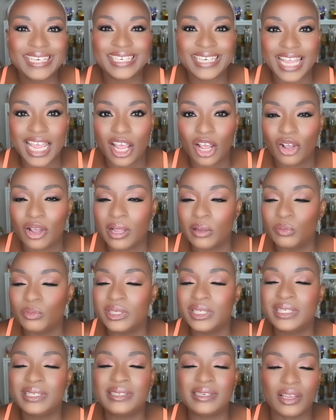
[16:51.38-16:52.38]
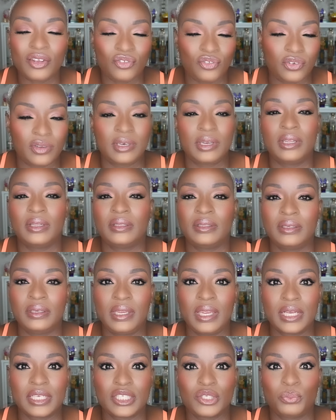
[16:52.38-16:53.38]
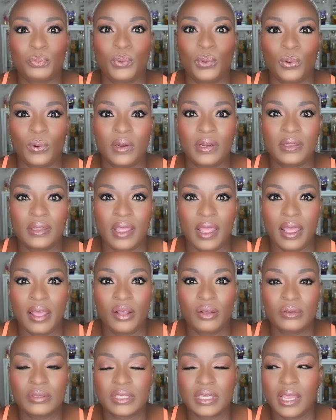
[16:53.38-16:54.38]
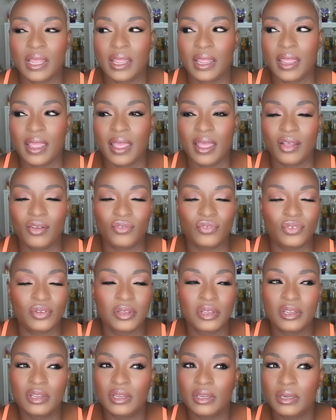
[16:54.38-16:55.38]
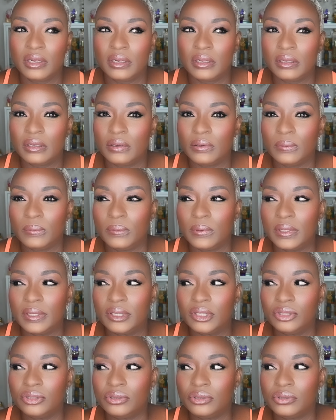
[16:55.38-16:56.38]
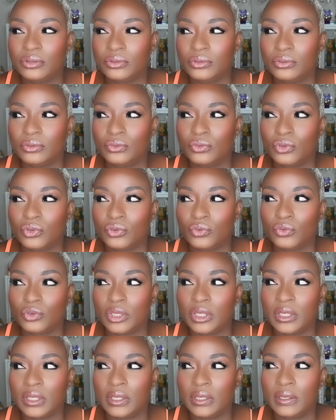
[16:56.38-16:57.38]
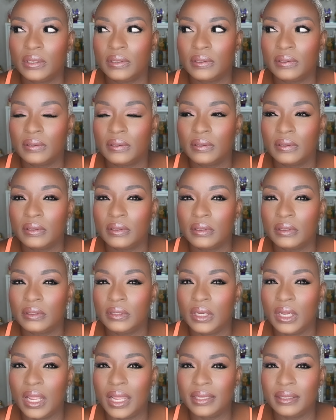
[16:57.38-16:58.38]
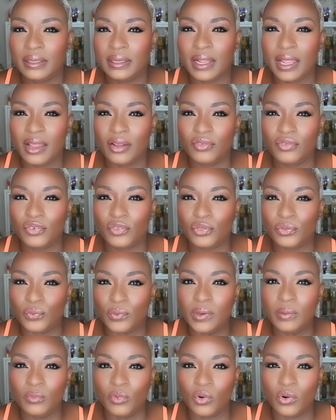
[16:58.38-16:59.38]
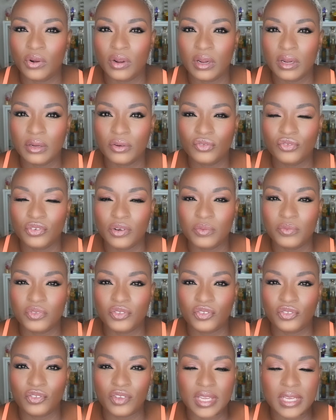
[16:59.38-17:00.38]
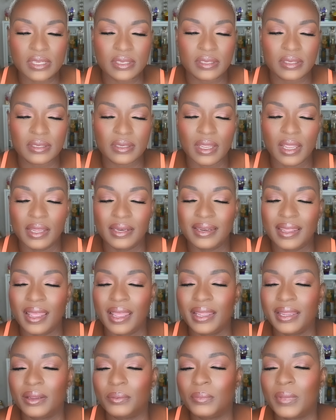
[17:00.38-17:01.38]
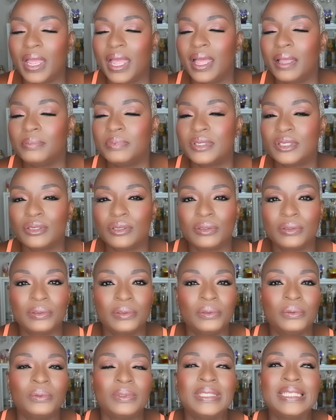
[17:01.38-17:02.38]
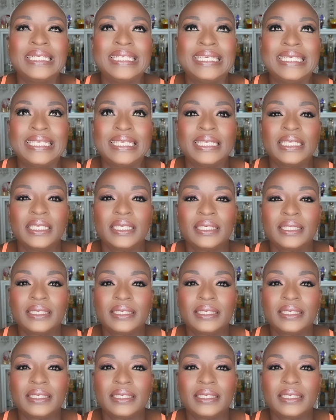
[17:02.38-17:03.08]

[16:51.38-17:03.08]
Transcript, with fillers: now I'm definitely exploring the house. I have one, two, three. Yeah, I think I have three more from Sphinx, and I am absolutely,